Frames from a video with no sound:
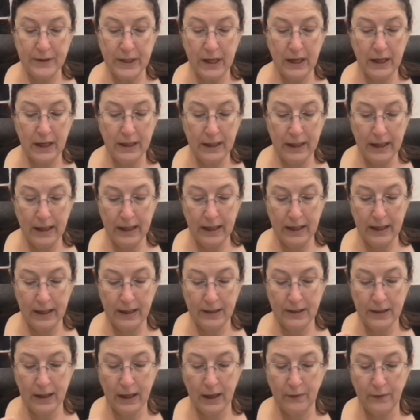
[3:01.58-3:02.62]
done
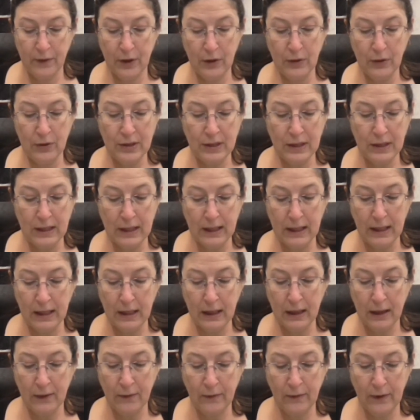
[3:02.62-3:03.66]
is I've used
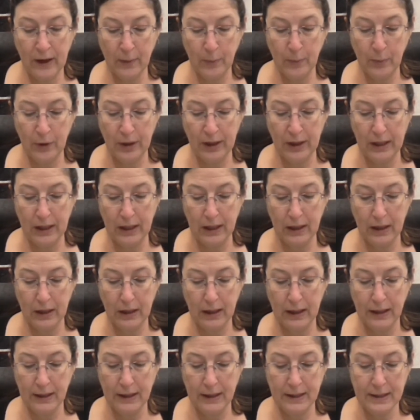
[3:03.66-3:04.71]
the fabric
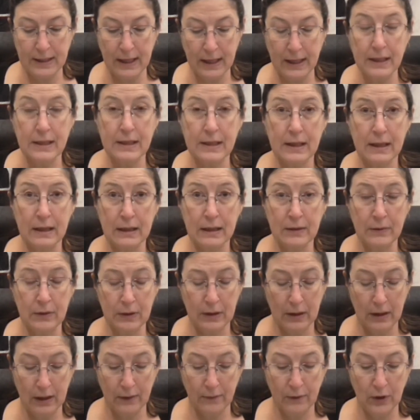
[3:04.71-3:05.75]
in the centre
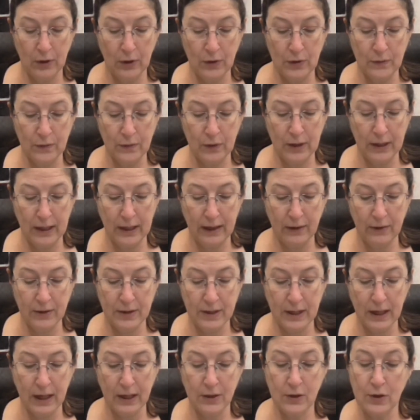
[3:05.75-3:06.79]
that I've used for the
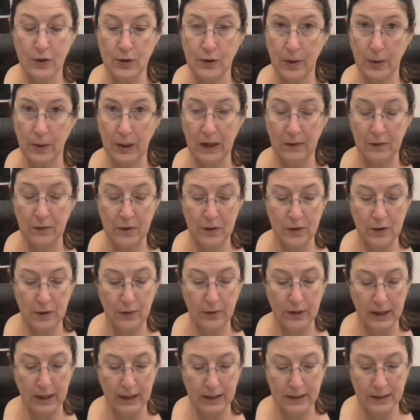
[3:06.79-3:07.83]
outside. You don't have to do
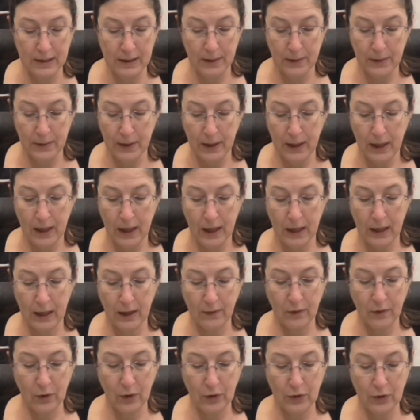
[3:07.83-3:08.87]
this. And
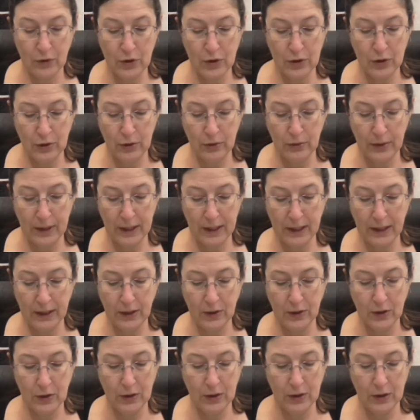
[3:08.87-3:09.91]
I've got 2
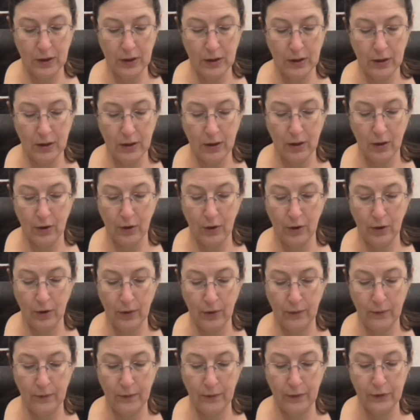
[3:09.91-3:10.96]
each
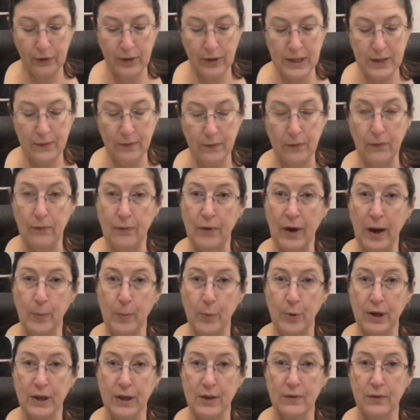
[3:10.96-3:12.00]
of 3 different
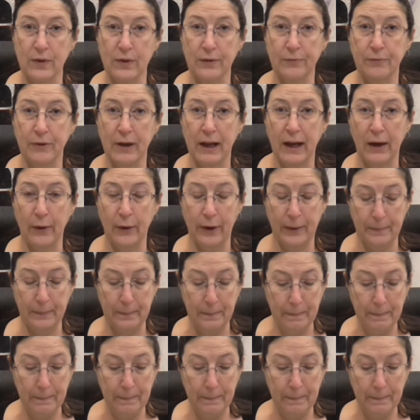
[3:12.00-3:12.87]
fabrics for the flower.